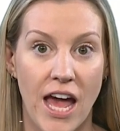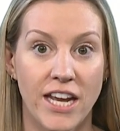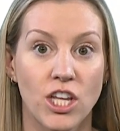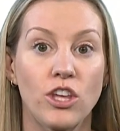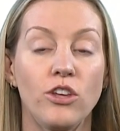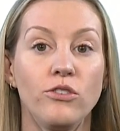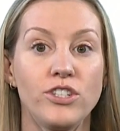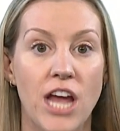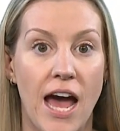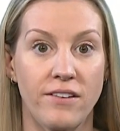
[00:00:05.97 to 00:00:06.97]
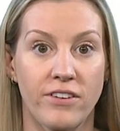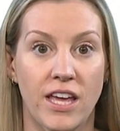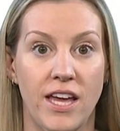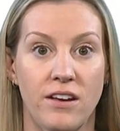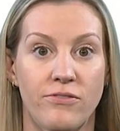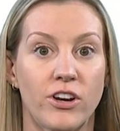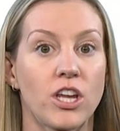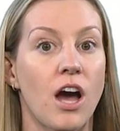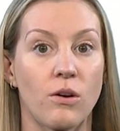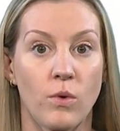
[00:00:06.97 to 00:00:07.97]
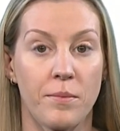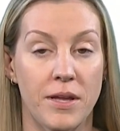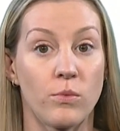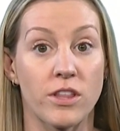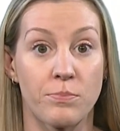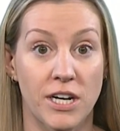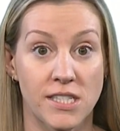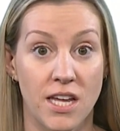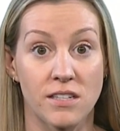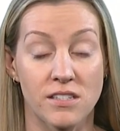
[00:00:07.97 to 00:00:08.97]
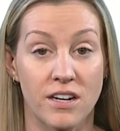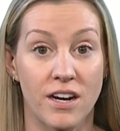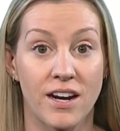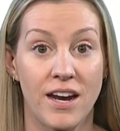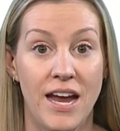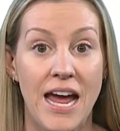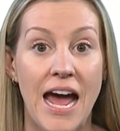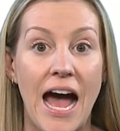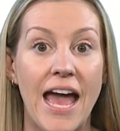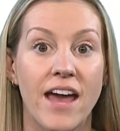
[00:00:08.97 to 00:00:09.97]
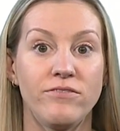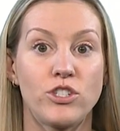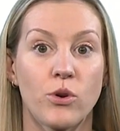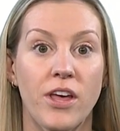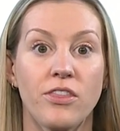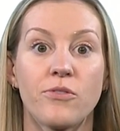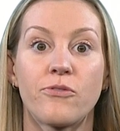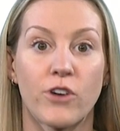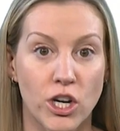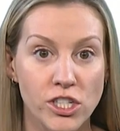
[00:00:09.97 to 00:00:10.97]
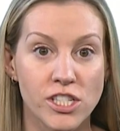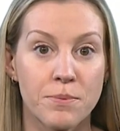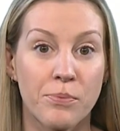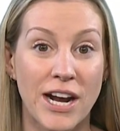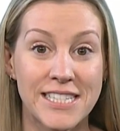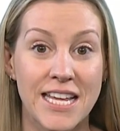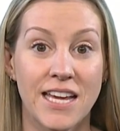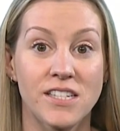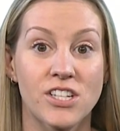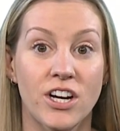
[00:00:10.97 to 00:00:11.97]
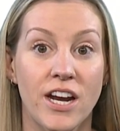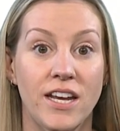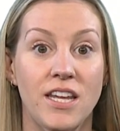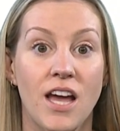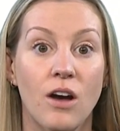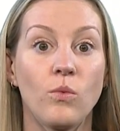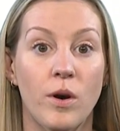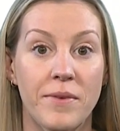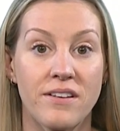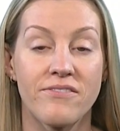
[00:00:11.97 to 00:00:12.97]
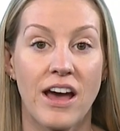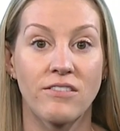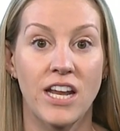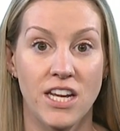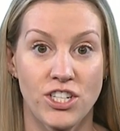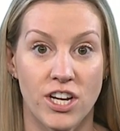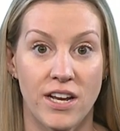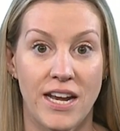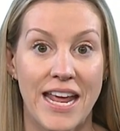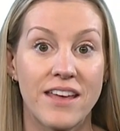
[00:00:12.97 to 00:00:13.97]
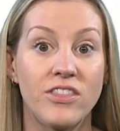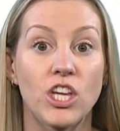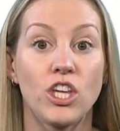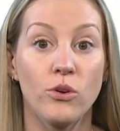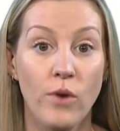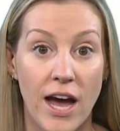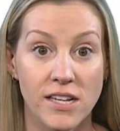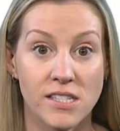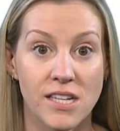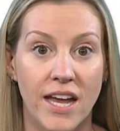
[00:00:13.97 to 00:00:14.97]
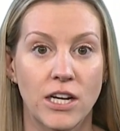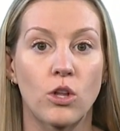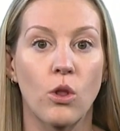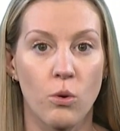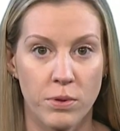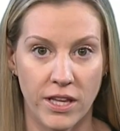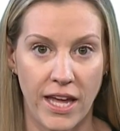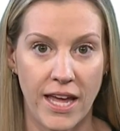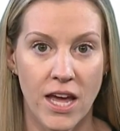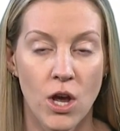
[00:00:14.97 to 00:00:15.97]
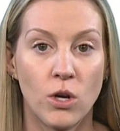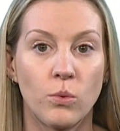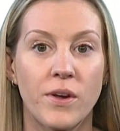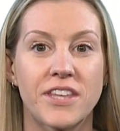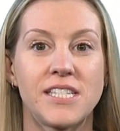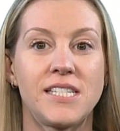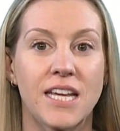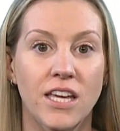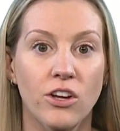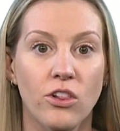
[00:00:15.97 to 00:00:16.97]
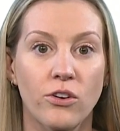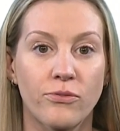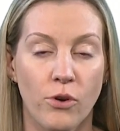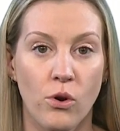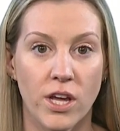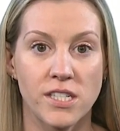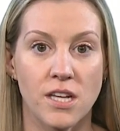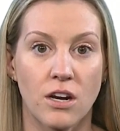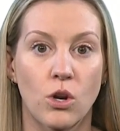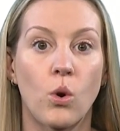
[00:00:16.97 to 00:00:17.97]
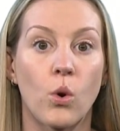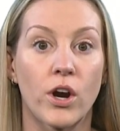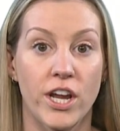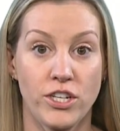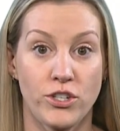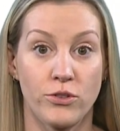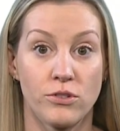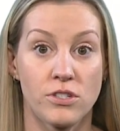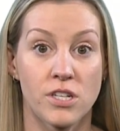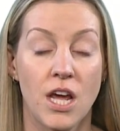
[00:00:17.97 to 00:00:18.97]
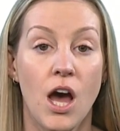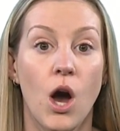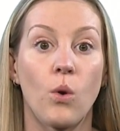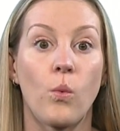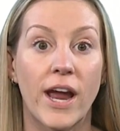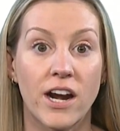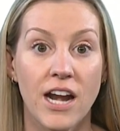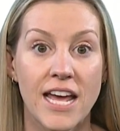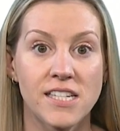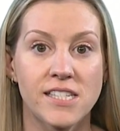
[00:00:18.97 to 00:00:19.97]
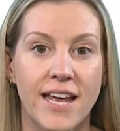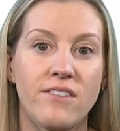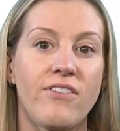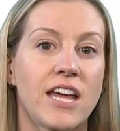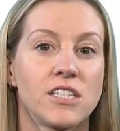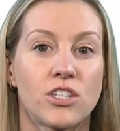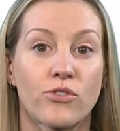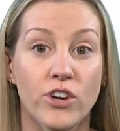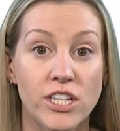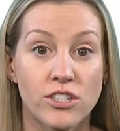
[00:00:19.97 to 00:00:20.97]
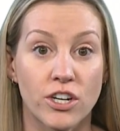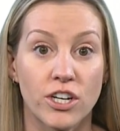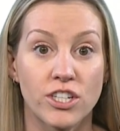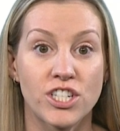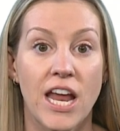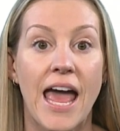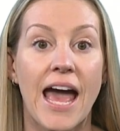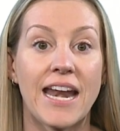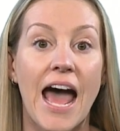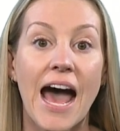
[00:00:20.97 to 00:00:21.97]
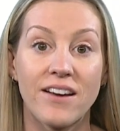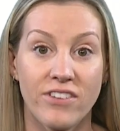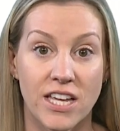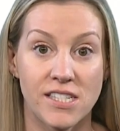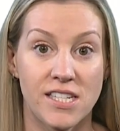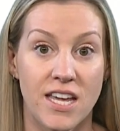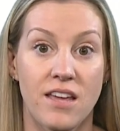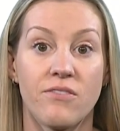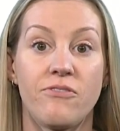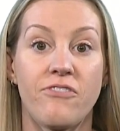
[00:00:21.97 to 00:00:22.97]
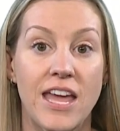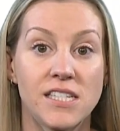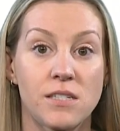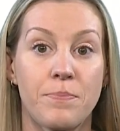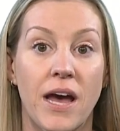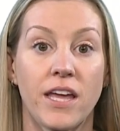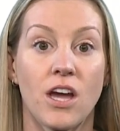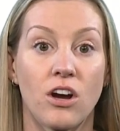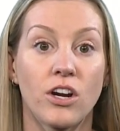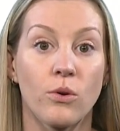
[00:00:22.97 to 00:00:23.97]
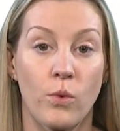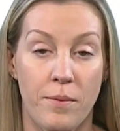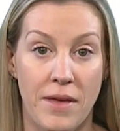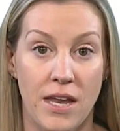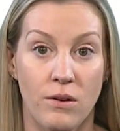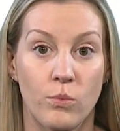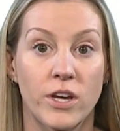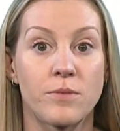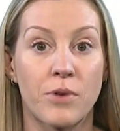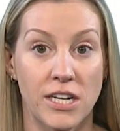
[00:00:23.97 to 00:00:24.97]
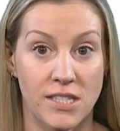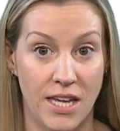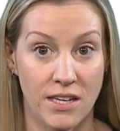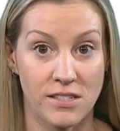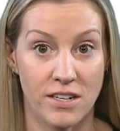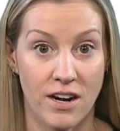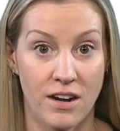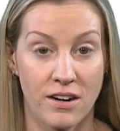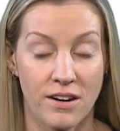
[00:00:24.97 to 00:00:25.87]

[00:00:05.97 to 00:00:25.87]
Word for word: and huge advocate for young women with breast cancer. I have joined the first Breast Cancer in Young Women Foundation in the U.S. and globally with a singular focus on core issues, awareness, advanced research, and advocacy faced by younger women with breast cancer.